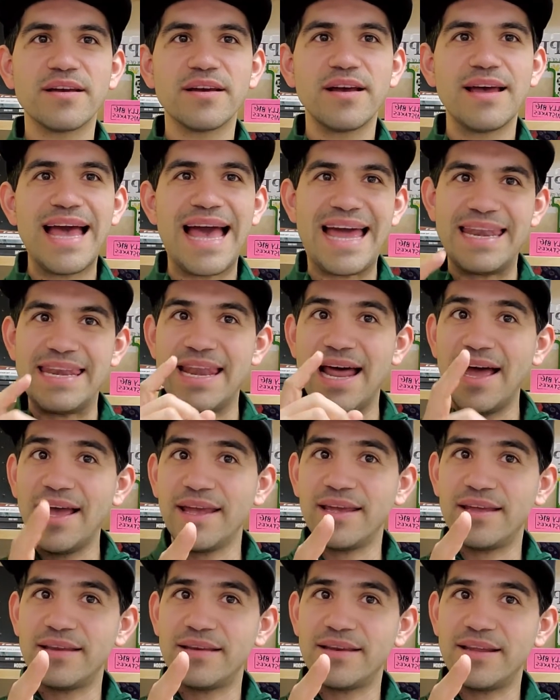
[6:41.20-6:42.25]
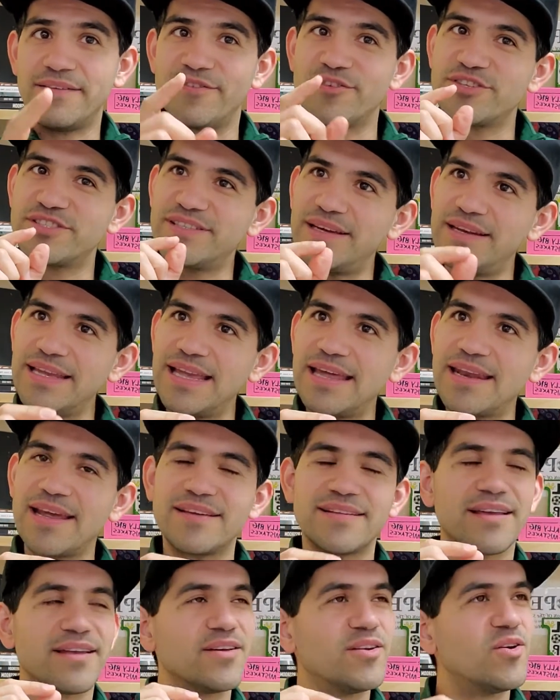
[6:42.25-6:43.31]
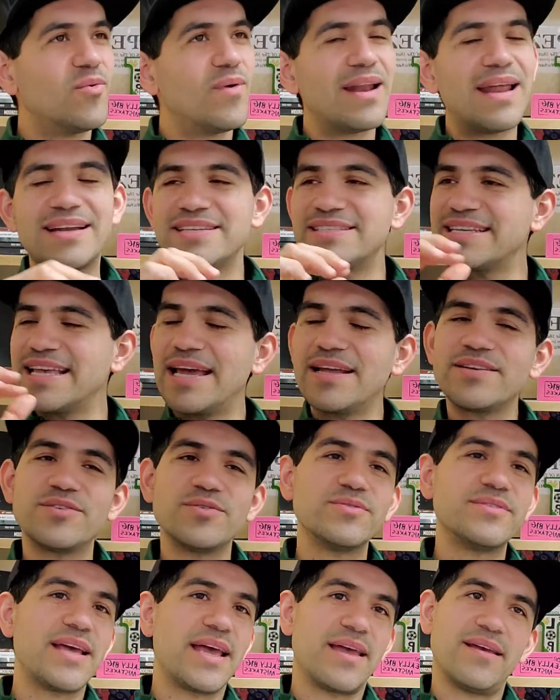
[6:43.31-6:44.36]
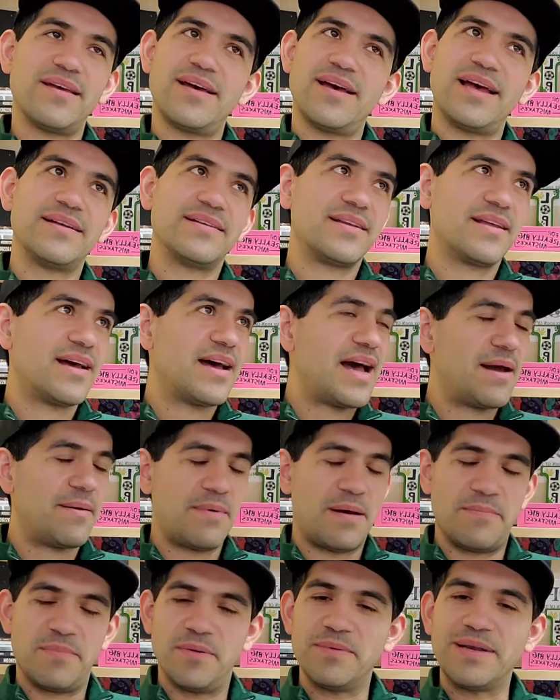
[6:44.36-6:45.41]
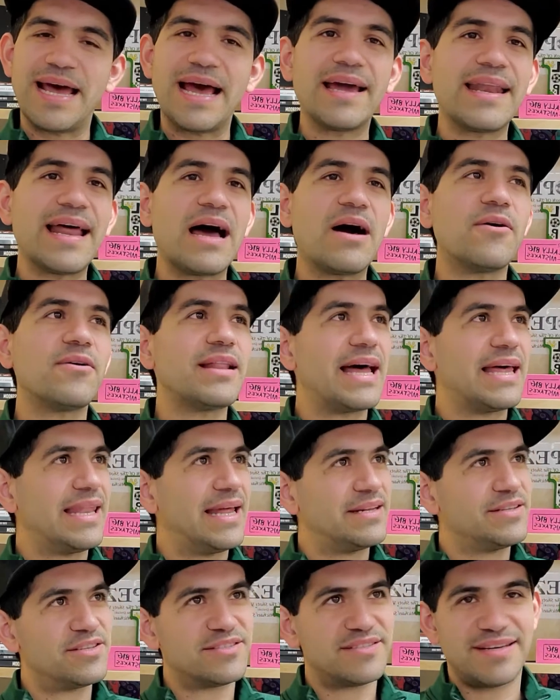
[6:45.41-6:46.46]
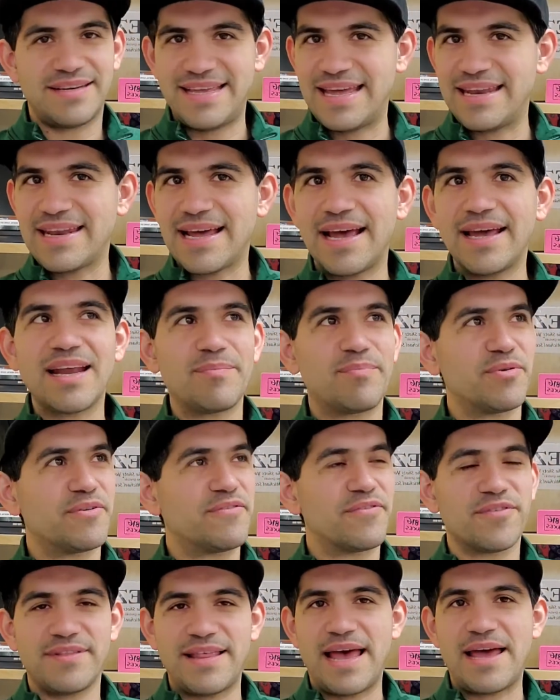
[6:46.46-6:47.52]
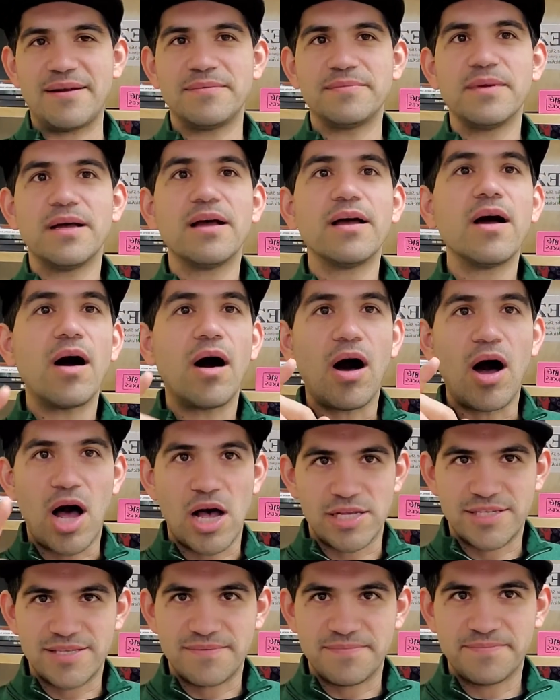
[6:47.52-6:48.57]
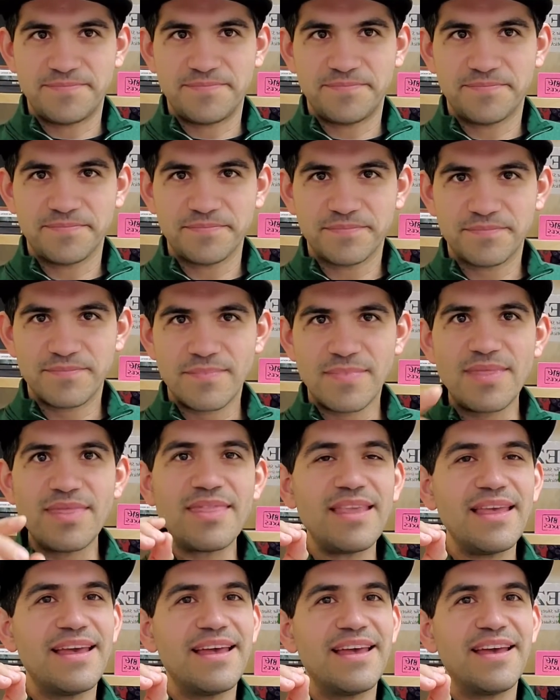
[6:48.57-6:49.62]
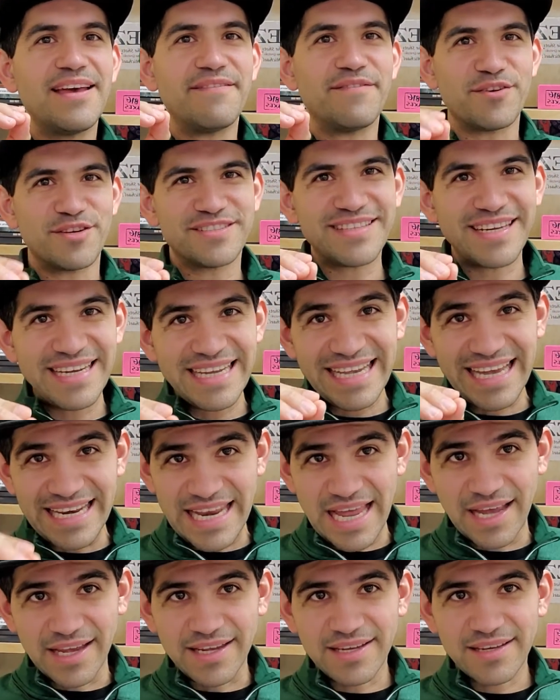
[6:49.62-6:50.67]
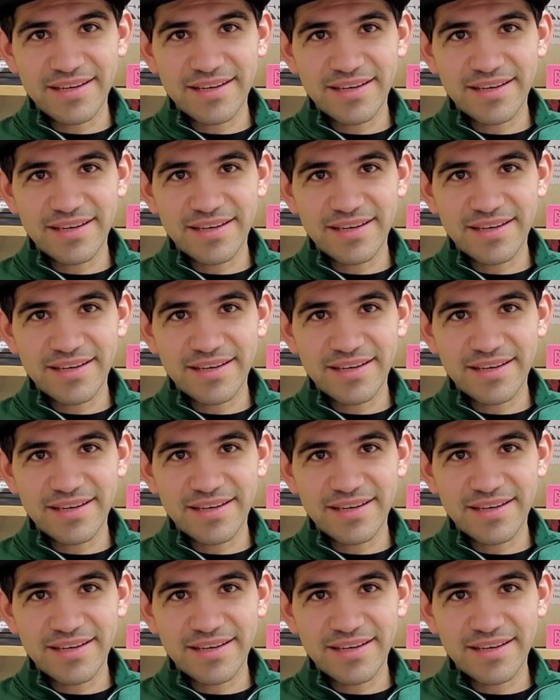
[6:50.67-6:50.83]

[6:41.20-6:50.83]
At night, if you're studying at night, like, you know what, I just can't do day. I'm a night owl. I like to study at night. I prefer that. Awesome. If you're studying at night,